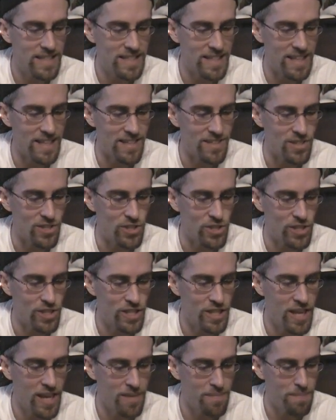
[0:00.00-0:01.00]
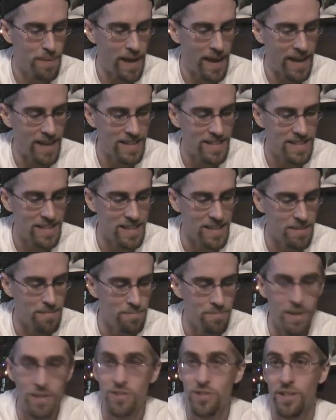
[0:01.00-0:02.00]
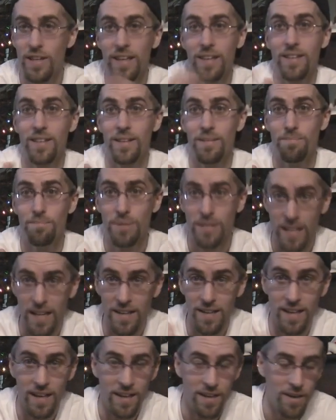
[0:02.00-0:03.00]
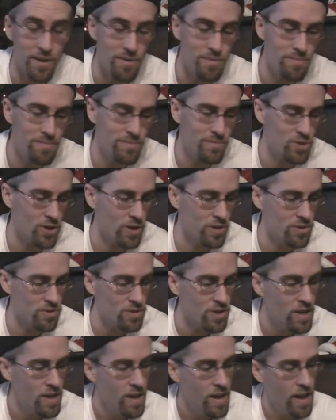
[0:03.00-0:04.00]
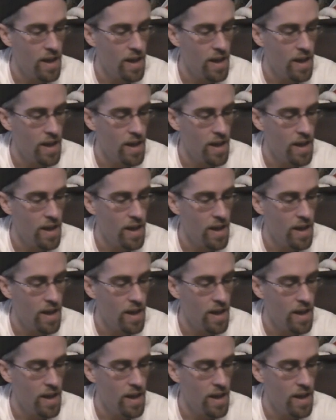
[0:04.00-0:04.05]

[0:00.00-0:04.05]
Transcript: City is a shitbag team, much like the San Diego Chargers.